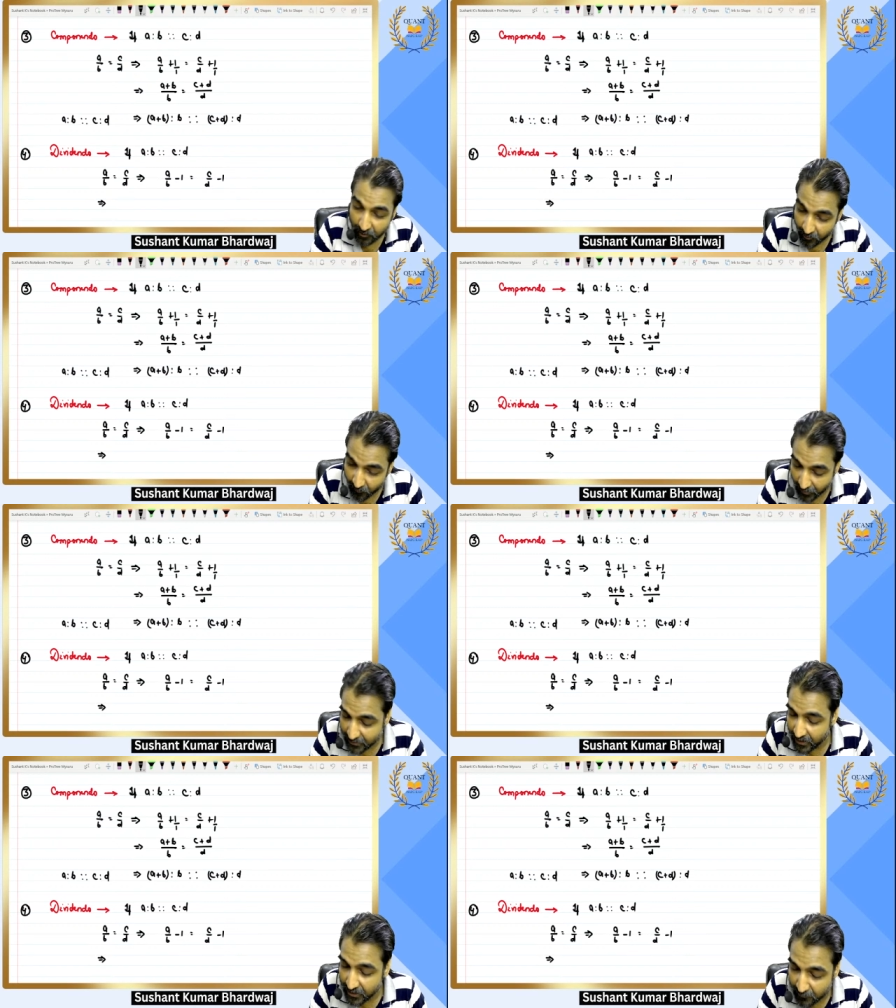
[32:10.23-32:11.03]
One
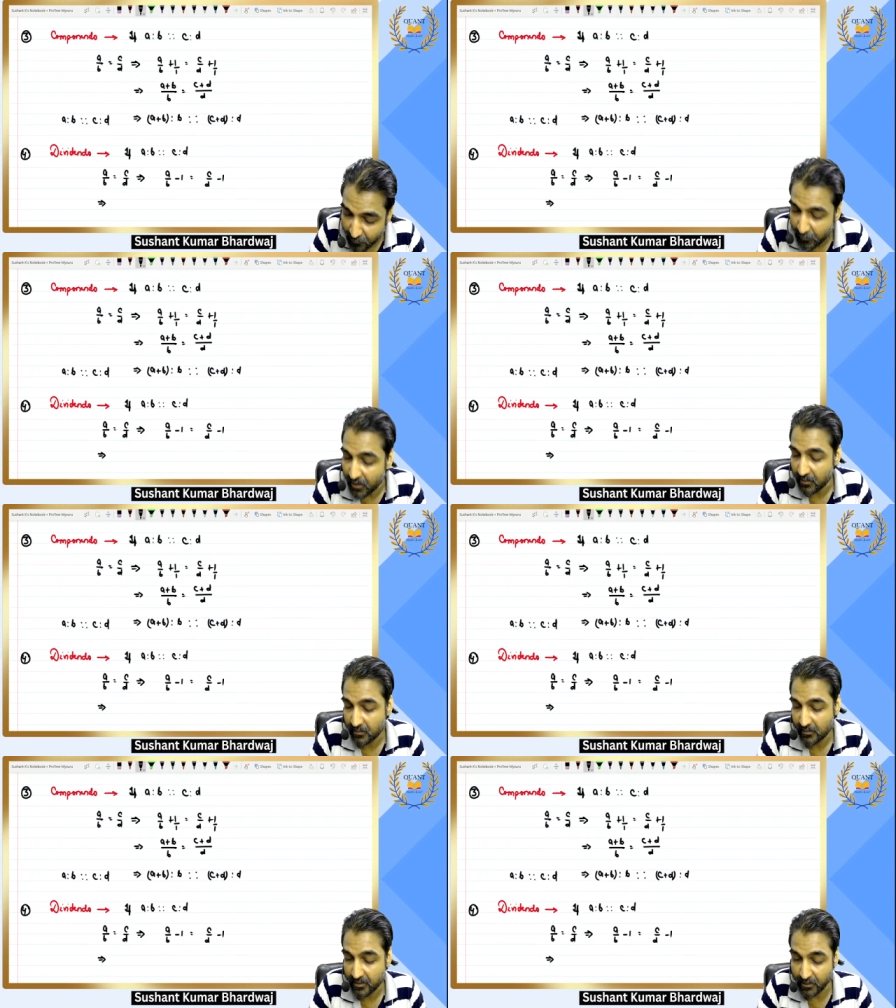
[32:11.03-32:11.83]
thing remember
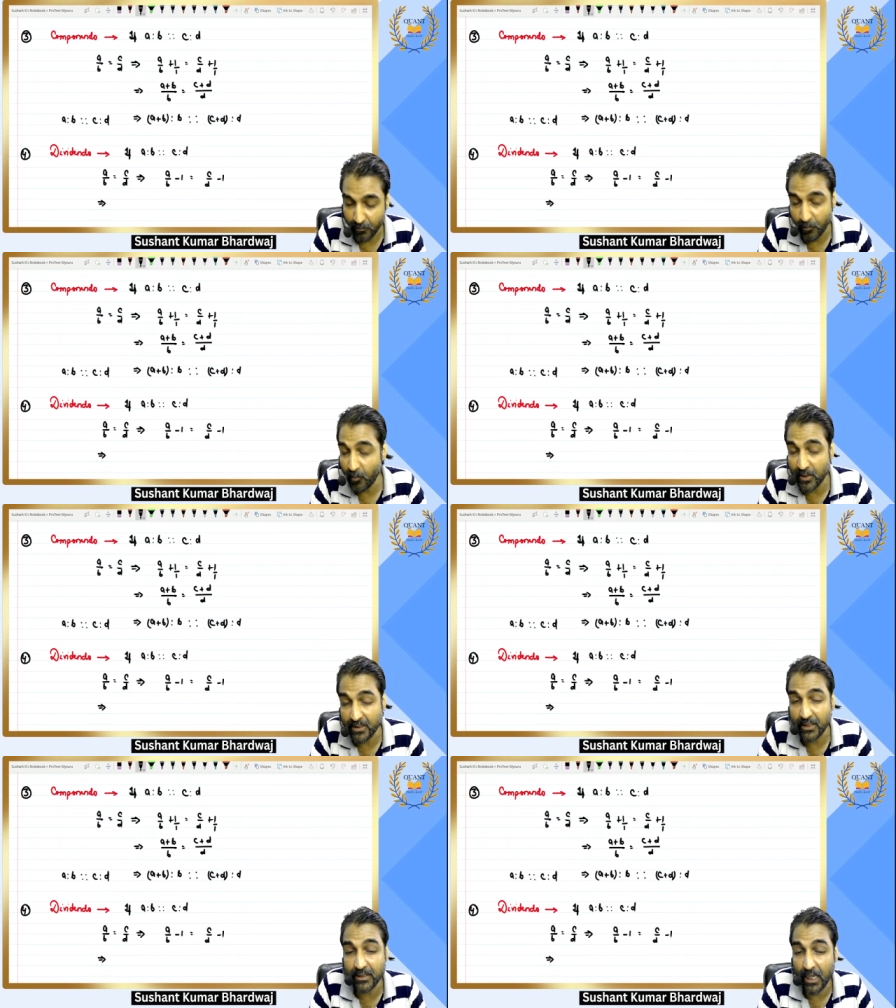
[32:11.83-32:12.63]
one
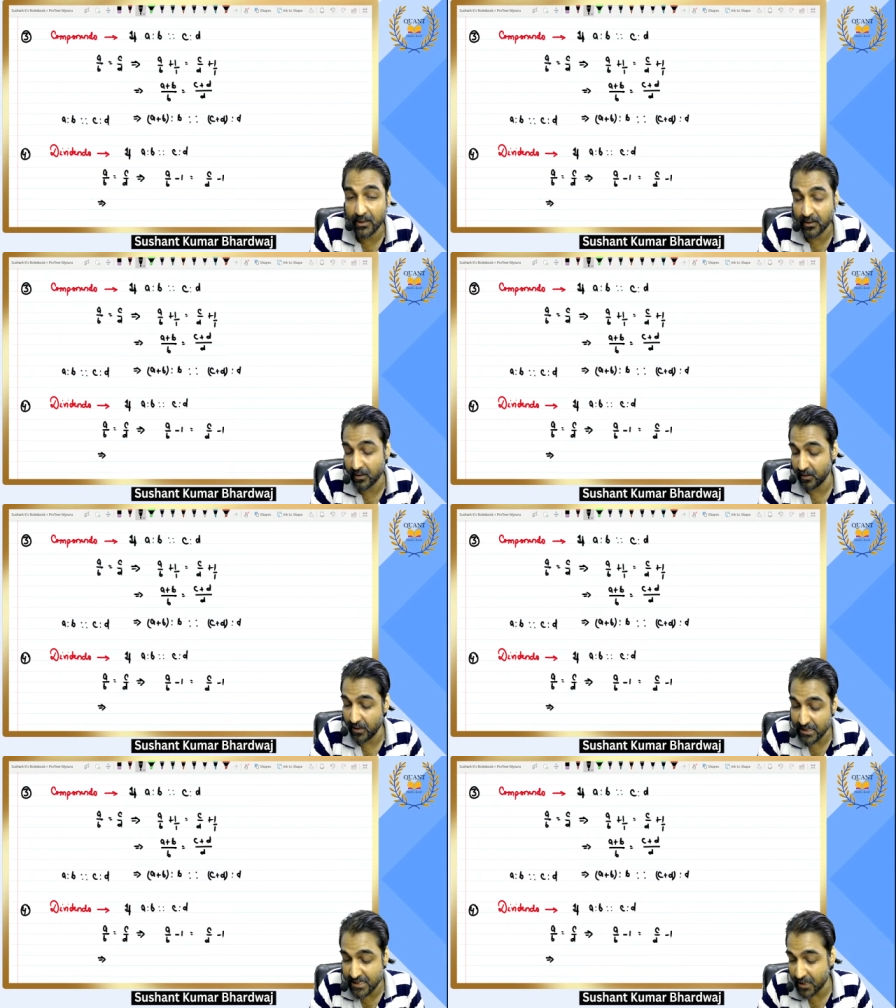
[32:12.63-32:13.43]
thing, that
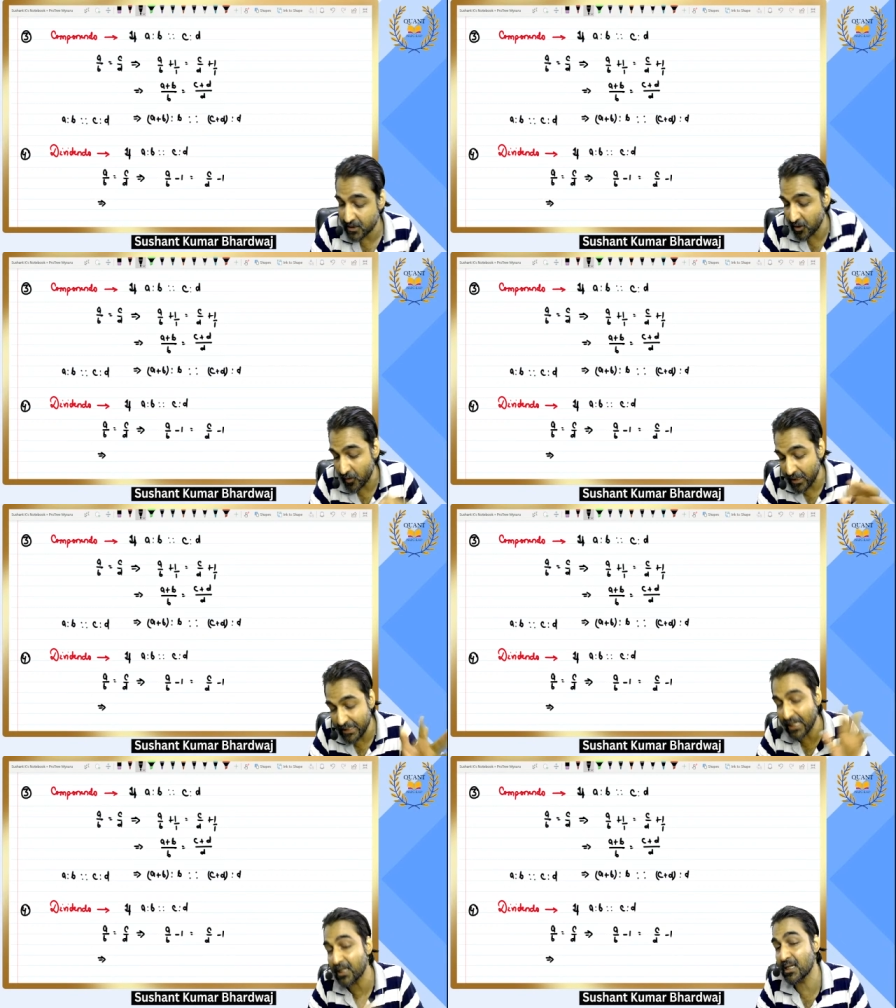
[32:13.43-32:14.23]
it's a
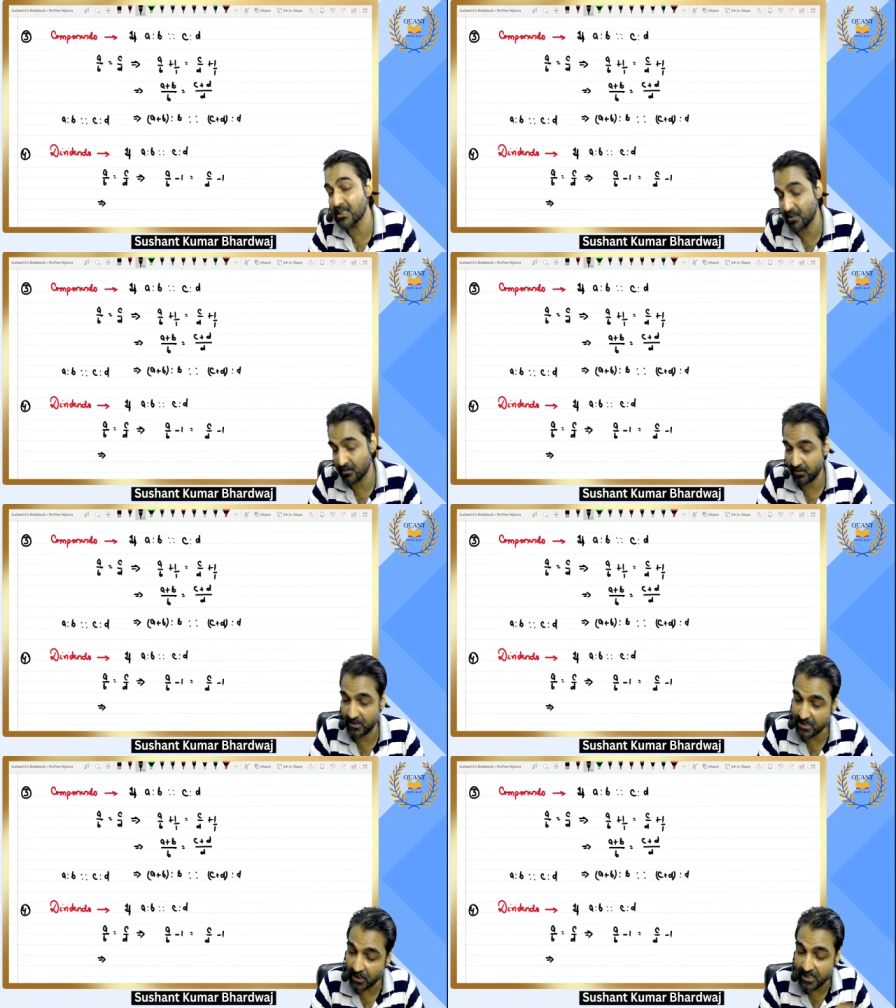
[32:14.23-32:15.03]
theoretical, it's
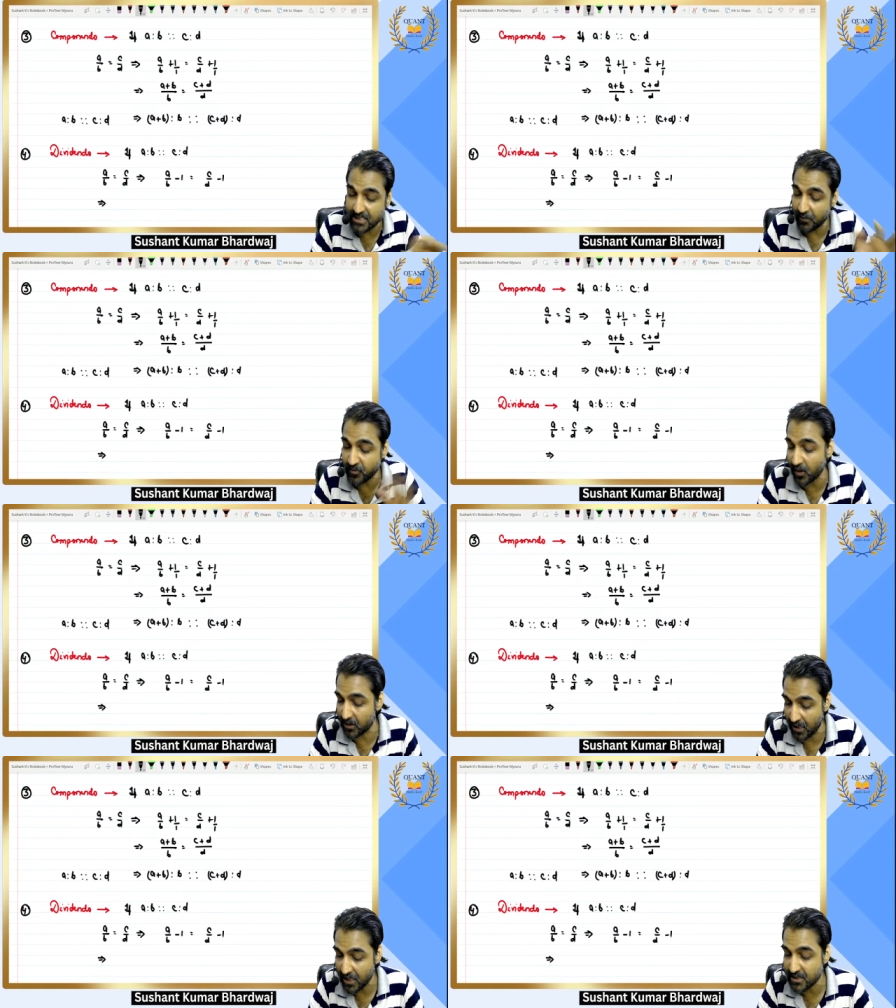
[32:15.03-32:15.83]
a conceptual
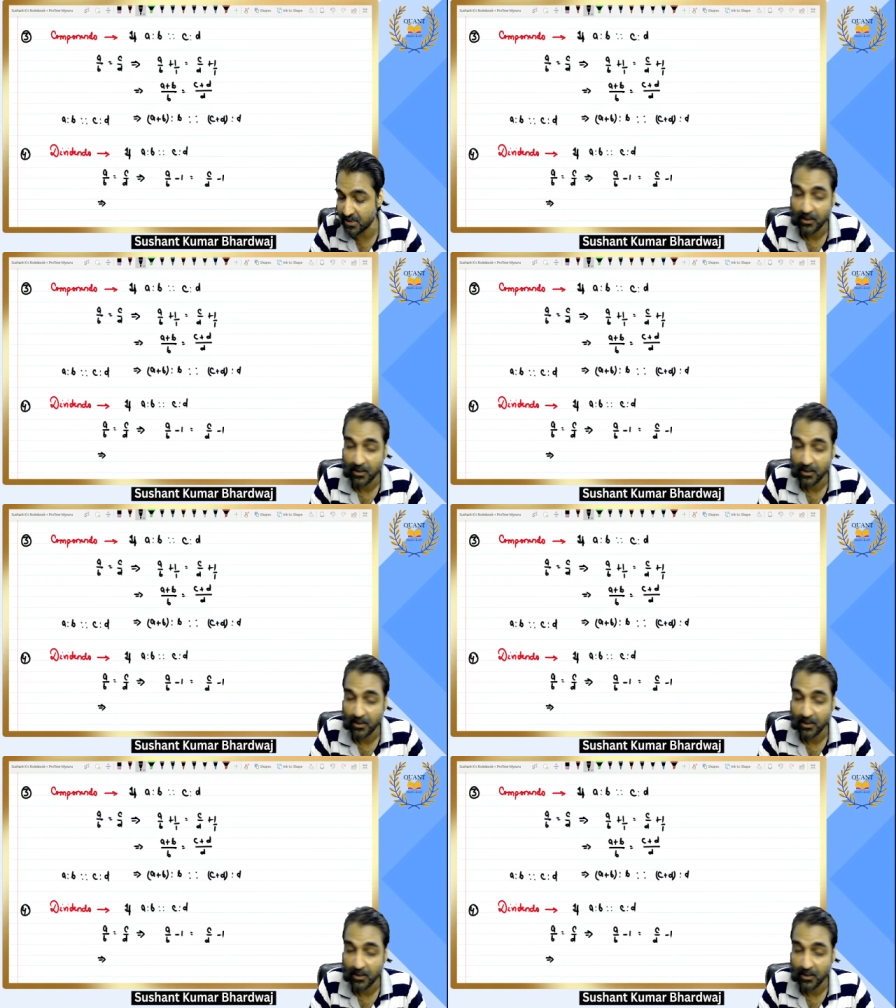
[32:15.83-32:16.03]
class.